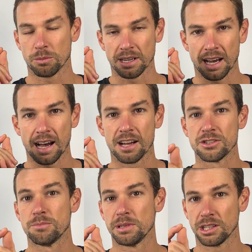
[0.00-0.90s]

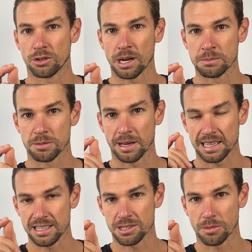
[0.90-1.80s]
100 milligrams of
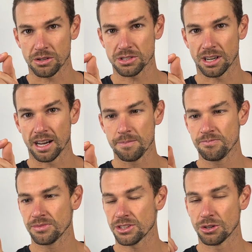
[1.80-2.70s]
magnesium oxide,
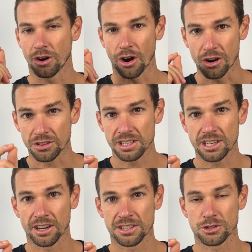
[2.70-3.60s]
you're only
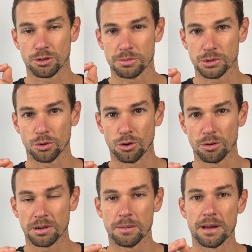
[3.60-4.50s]
going to
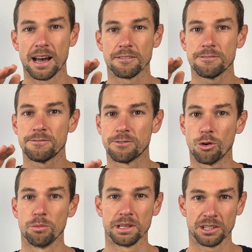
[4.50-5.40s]
absorb about
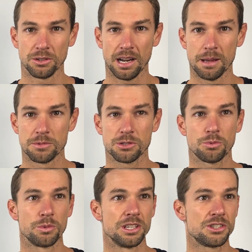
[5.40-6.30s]
4 milligrams,
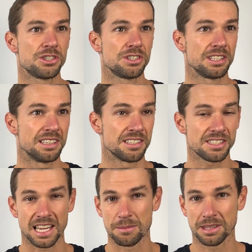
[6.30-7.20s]
which in the
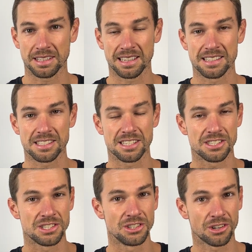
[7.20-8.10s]
scheme of things
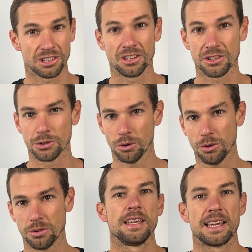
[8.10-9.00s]
is not a lot at
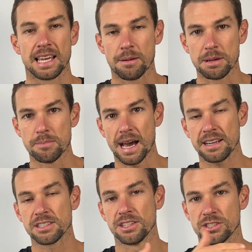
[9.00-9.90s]
all. And coming
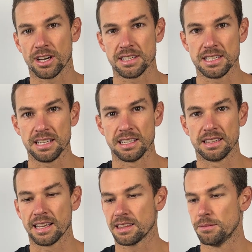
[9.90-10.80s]
back to this idea
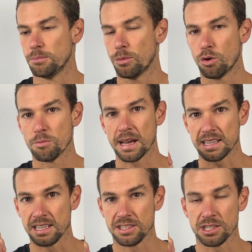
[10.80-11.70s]
that the more
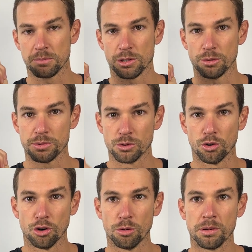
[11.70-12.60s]
magnesium you
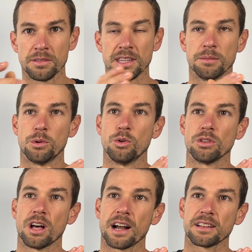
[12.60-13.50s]
absorb, then the more
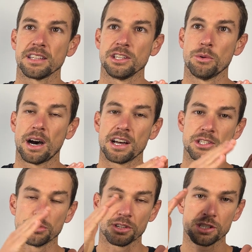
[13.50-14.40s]
likely you are
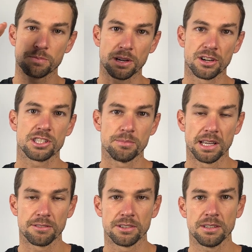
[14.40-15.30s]
to experience a
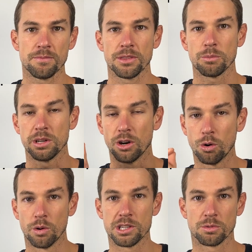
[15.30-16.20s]
benefit, we
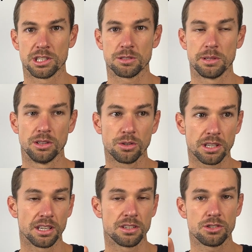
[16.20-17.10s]
always want to be
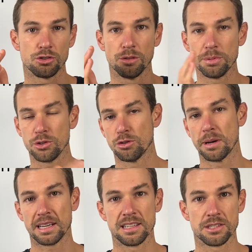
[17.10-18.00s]
looking to a pure
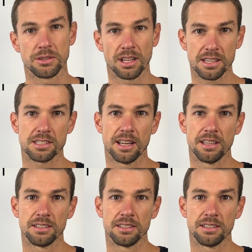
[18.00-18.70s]
magnesium glycinate.